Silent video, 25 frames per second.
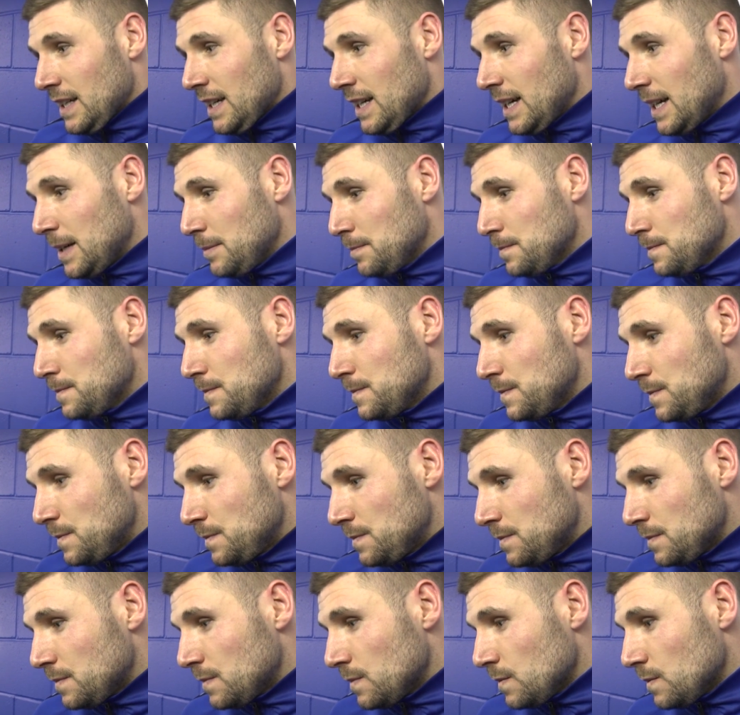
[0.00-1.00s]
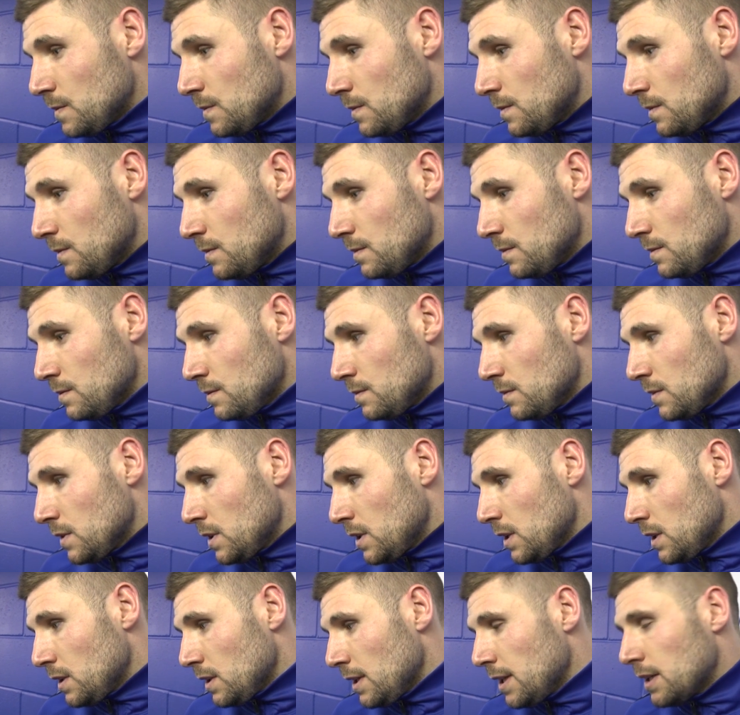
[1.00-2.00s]
Um,
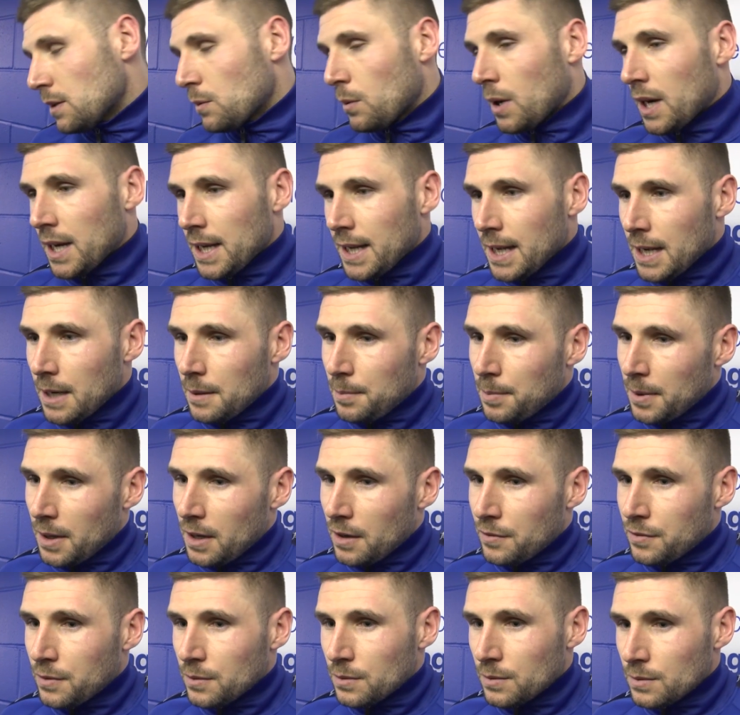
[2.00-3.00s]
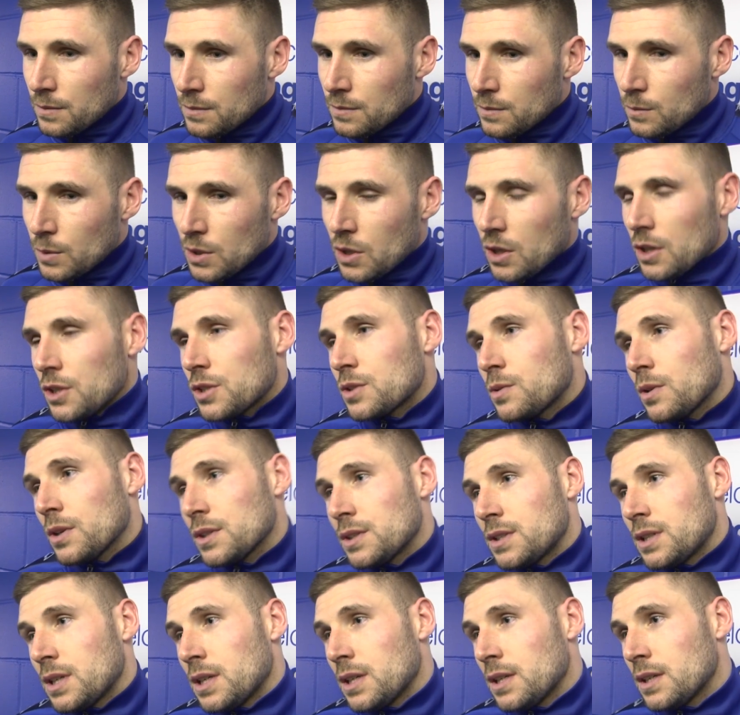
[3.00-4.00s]
in a way, yeah, but I thought we got a
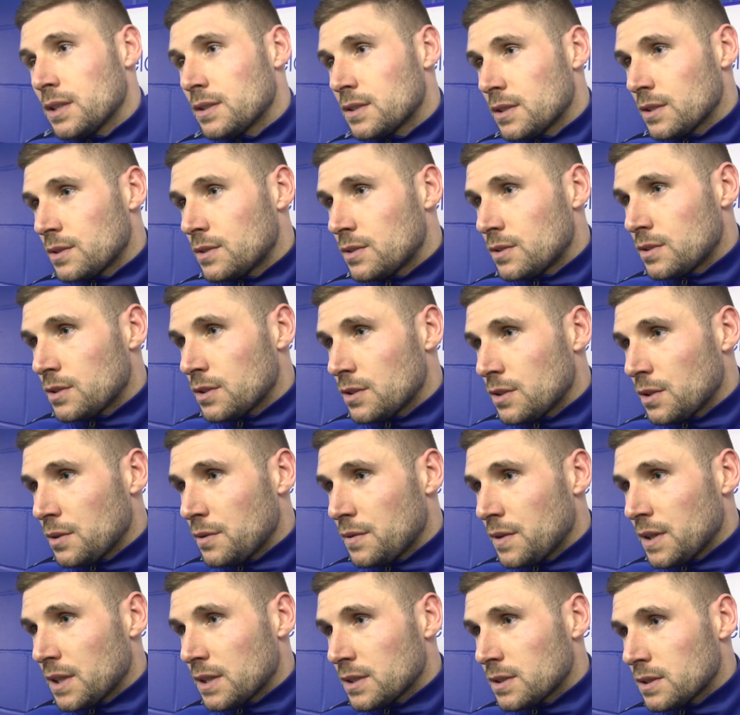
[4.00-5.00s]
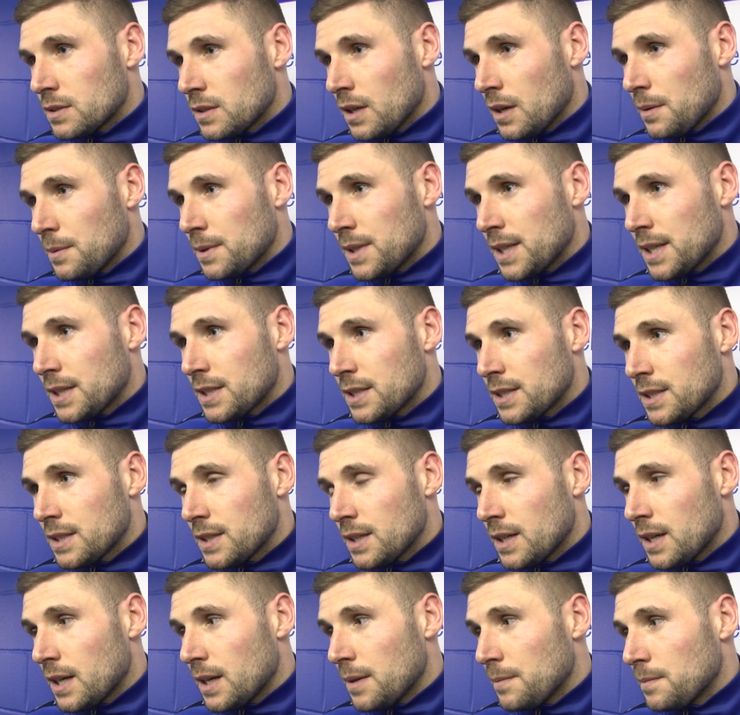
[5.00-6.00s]
squad to, to do things like we did.
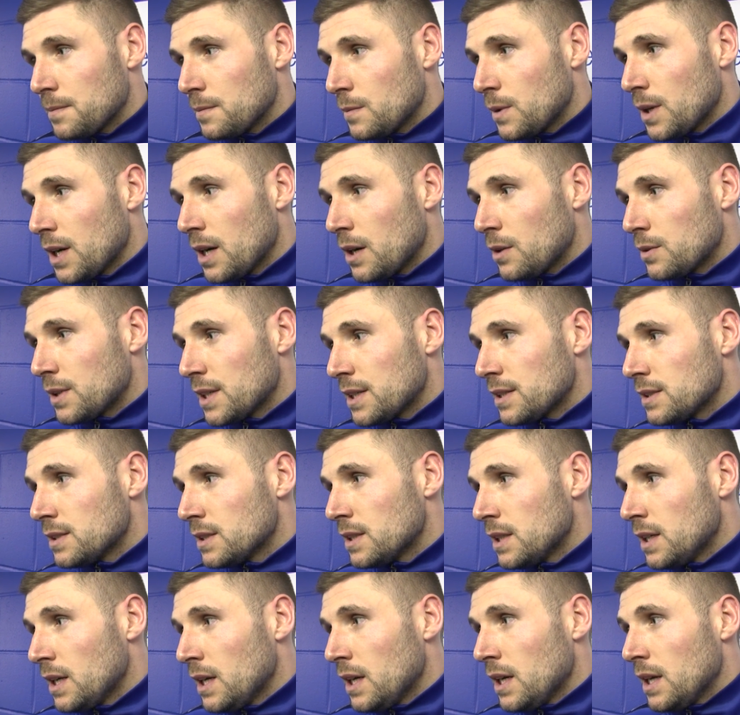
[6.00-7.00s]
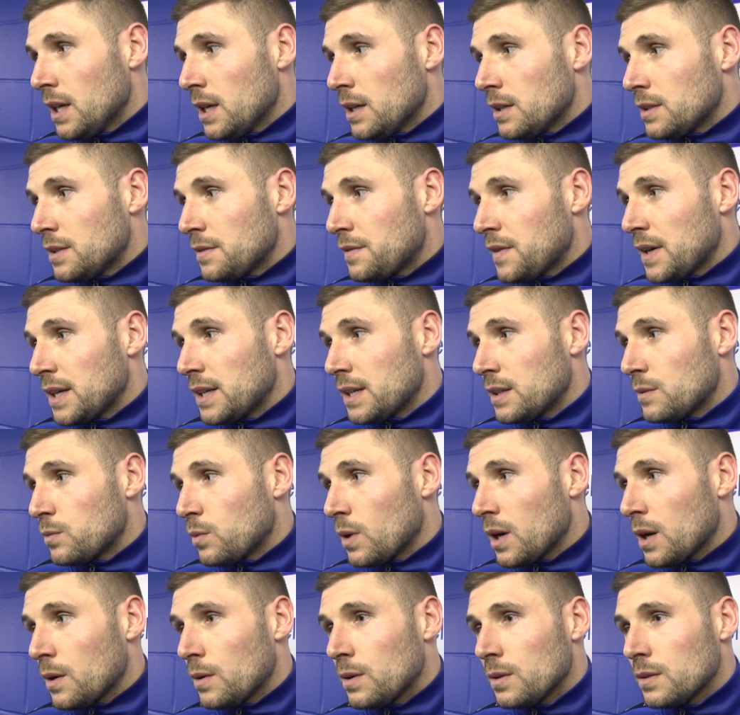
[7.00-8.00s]
Um, we held in, defend
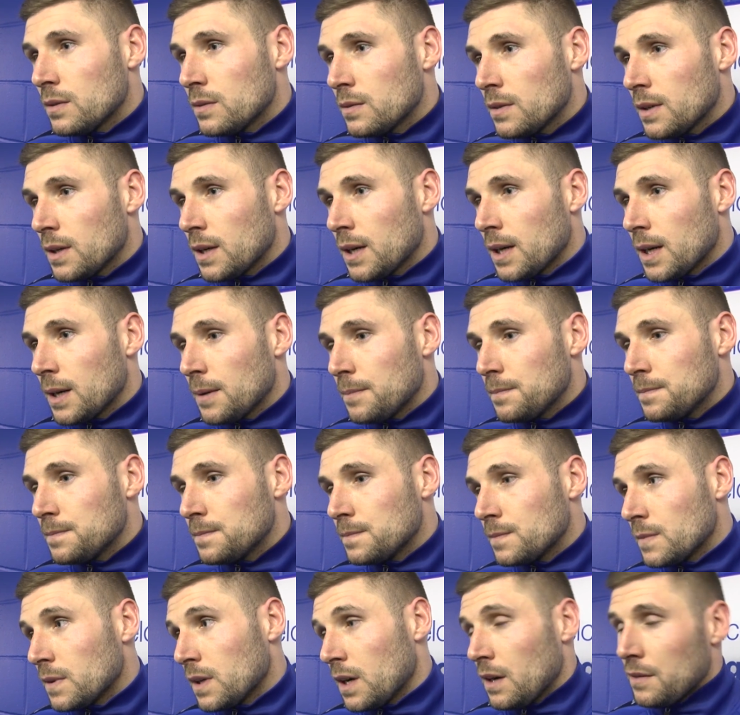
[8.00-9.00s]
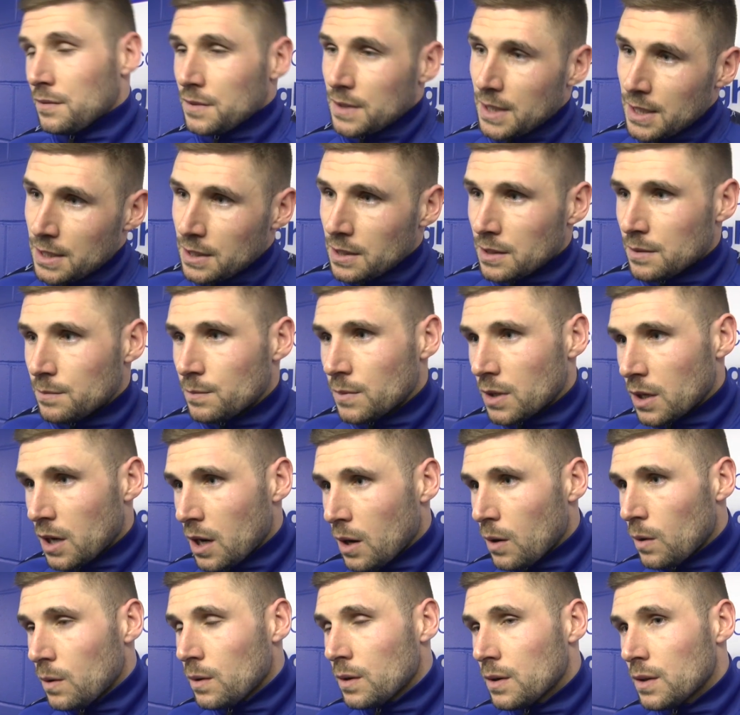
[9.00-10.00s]
well, um, other than the, the
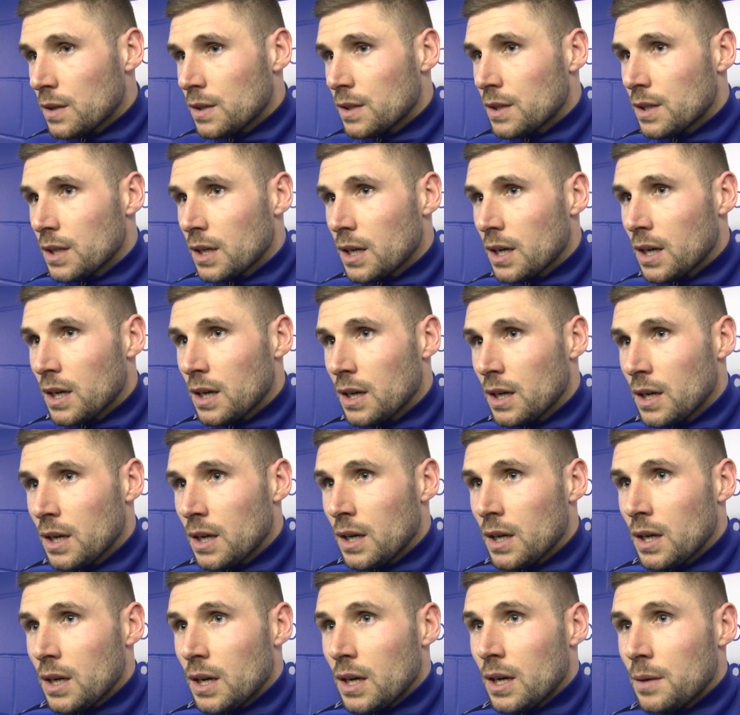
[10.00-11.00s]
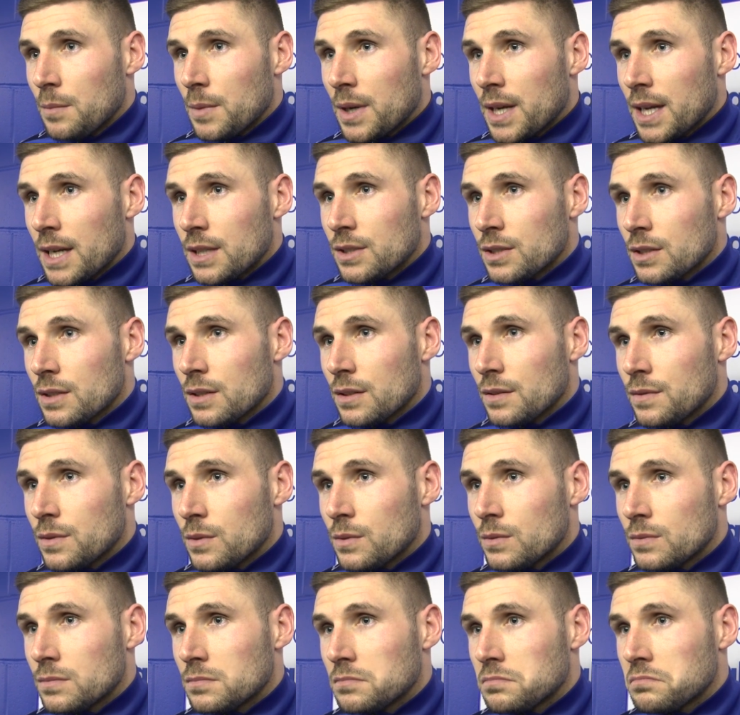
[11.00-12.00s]
goal, and uh, and we kicked on. I
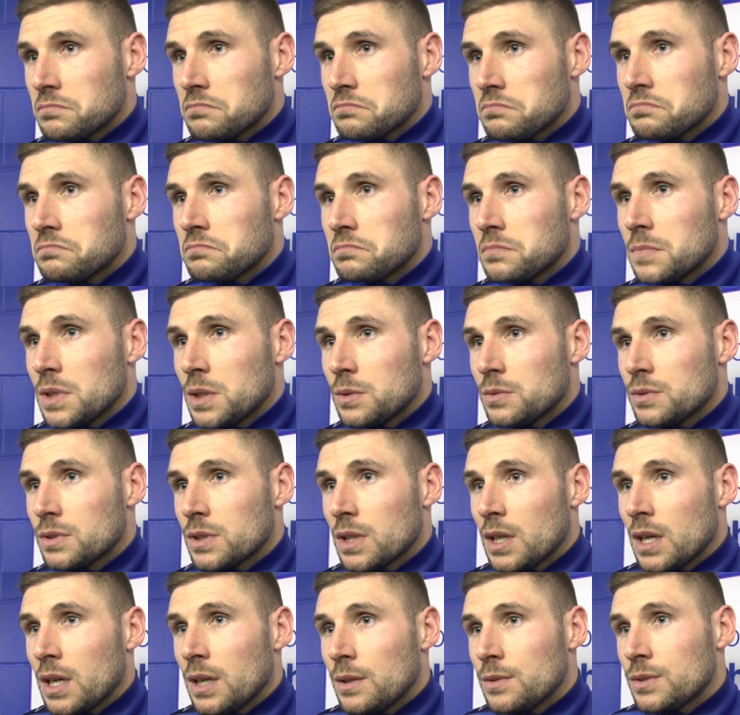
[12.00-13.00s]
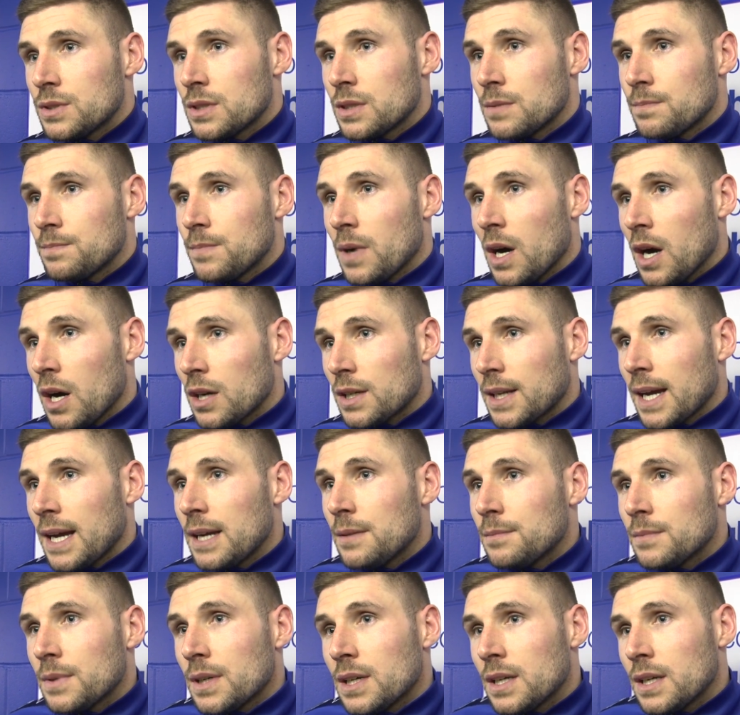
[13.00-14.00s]
thought it was a it was a hard
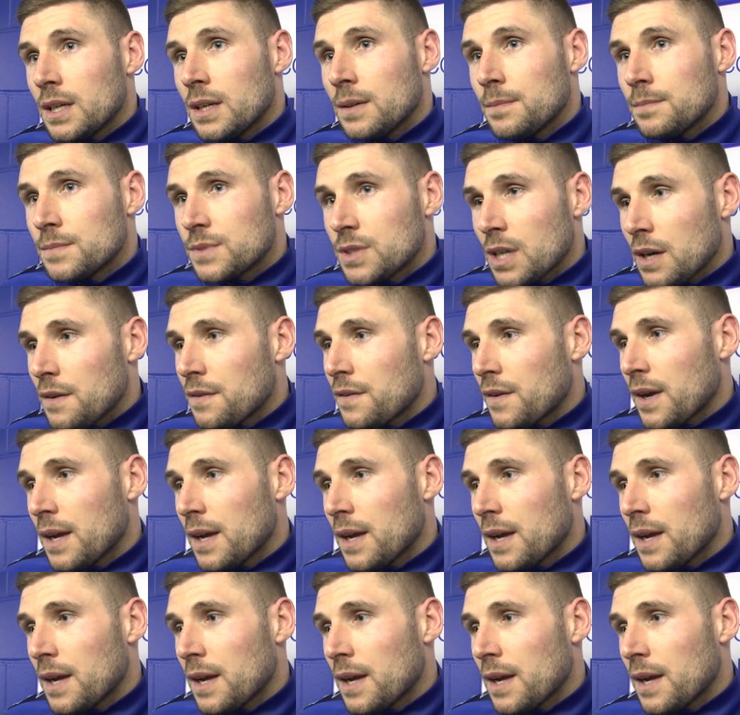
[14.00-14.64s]
game, but um, tough